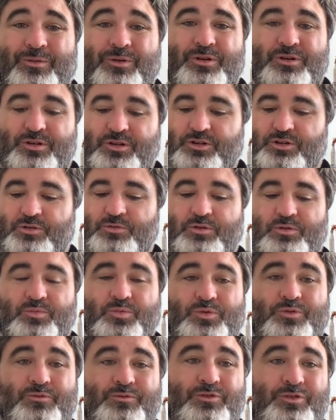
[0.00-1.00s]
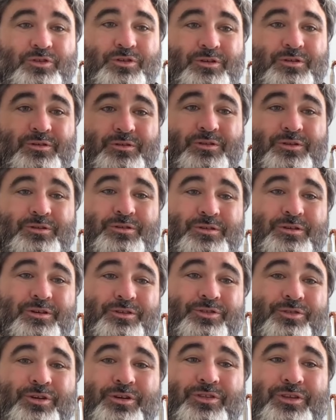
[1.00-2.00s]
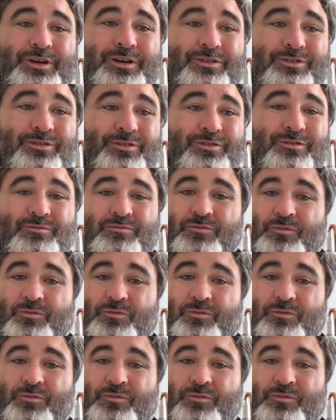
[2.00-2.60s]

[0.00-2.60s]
We don't need you anymore. So localhost 3000.